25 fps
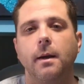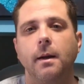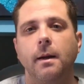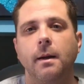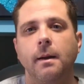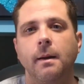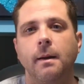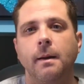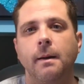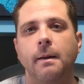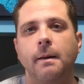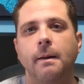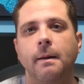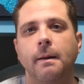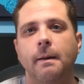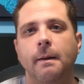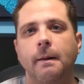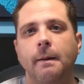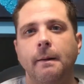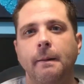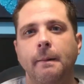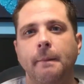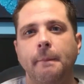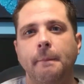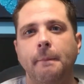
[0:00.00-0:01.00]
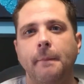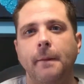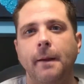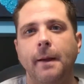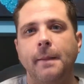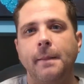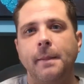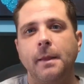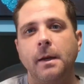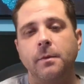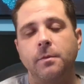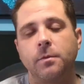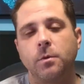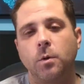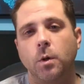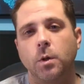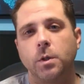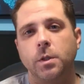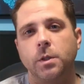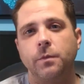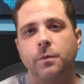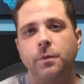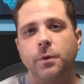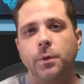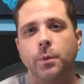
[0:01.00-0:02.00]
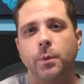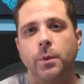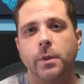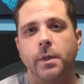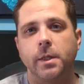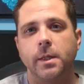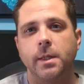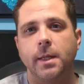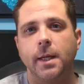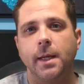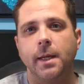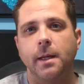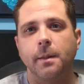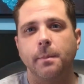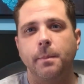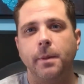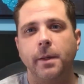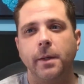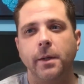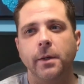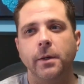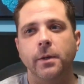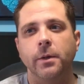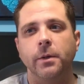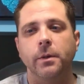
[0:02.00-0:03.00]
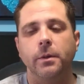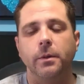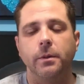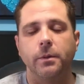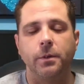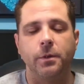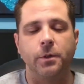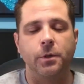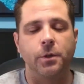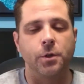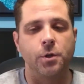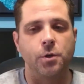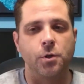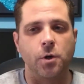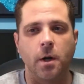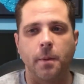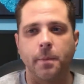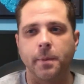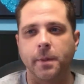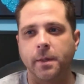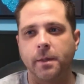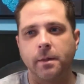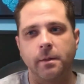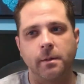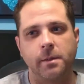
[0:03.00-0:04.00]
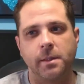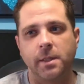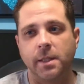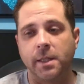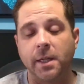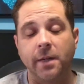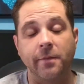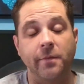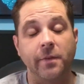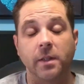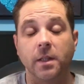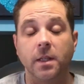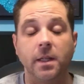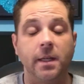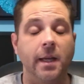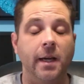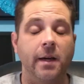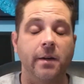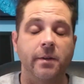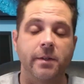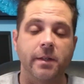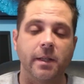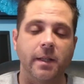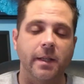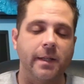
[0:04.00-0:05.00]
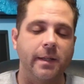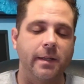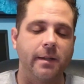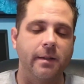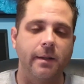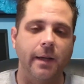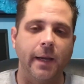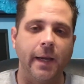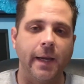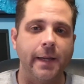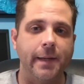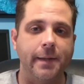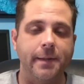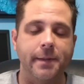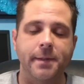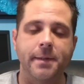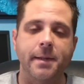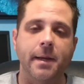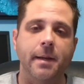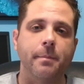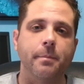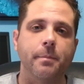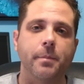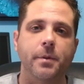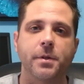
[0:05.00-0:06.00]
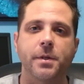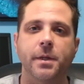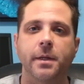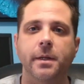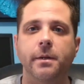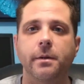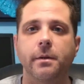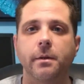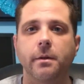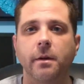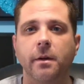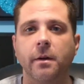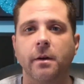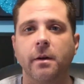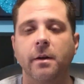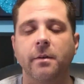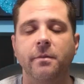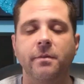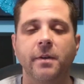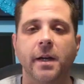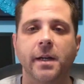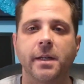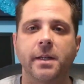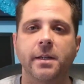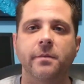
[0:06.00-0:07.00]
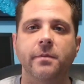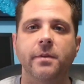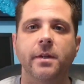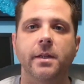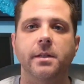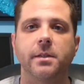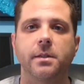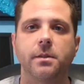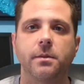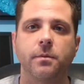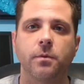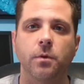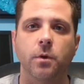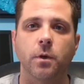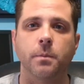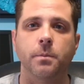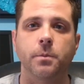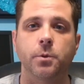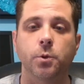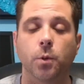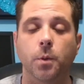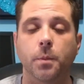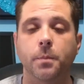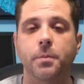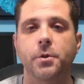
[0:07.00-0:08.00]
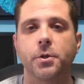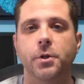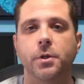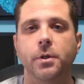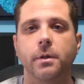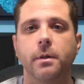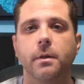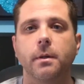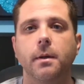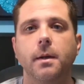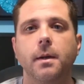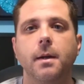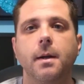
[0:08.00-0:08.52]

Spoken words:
And then, of course, if you were to take a pill, you're dropping significantly down to like 8 to 10% effectiveness for absorption.